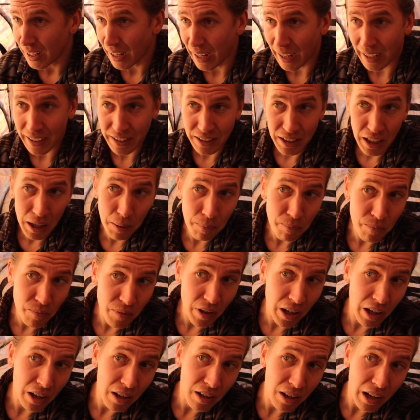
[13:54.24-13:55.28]
And
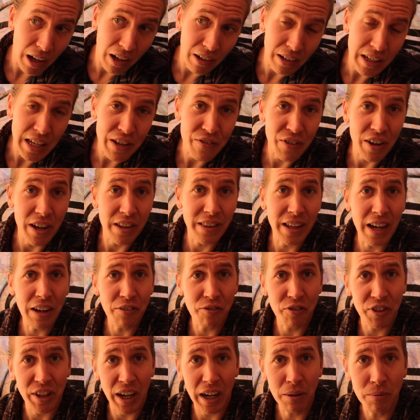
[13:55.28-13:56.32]
I'll leave it at that
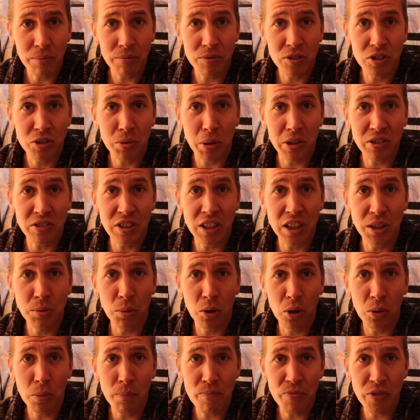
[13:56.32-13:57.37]
for now. So I'll see you
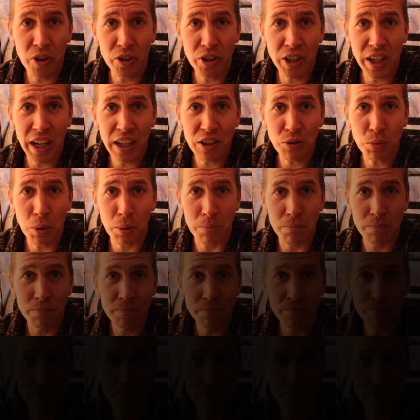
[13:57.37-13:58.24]
all on the next one.